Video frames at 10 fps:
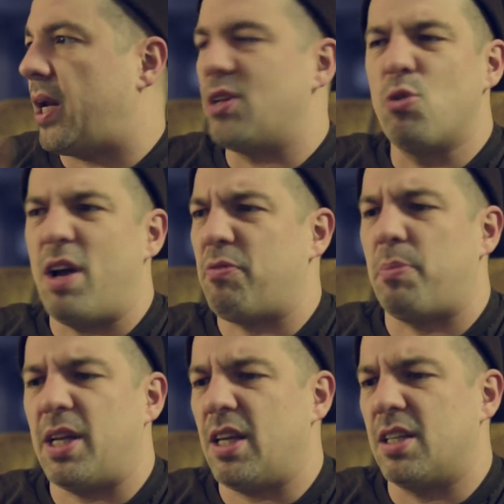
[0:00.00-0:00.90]
and I knew
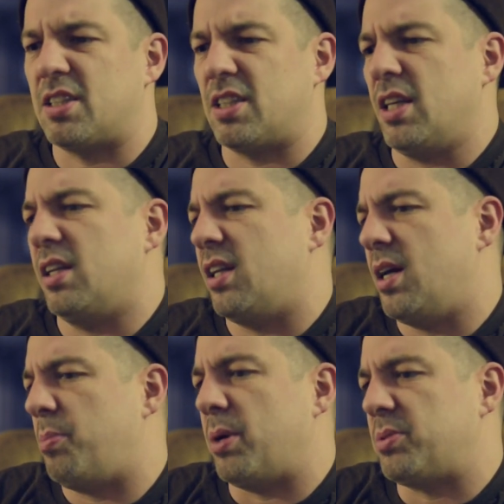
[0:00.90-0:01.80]
everybody in the scene,
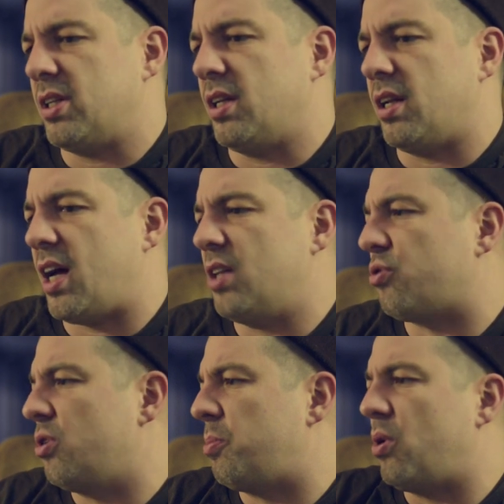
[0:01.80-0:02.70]
the hip-hop scene in
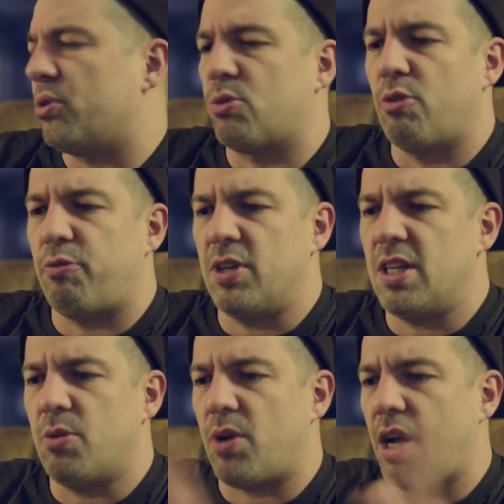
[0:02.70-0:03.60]
Antwerp, all the
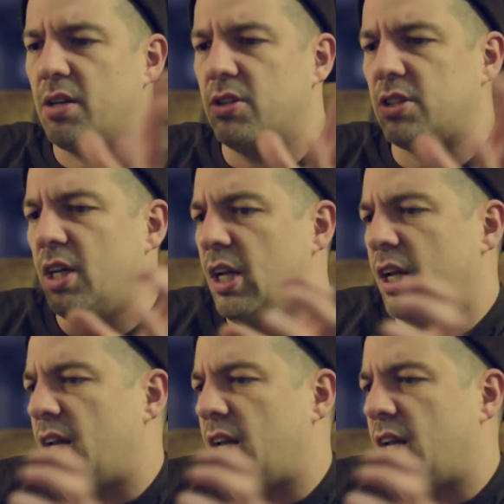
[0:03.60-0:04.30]
graffiti writers.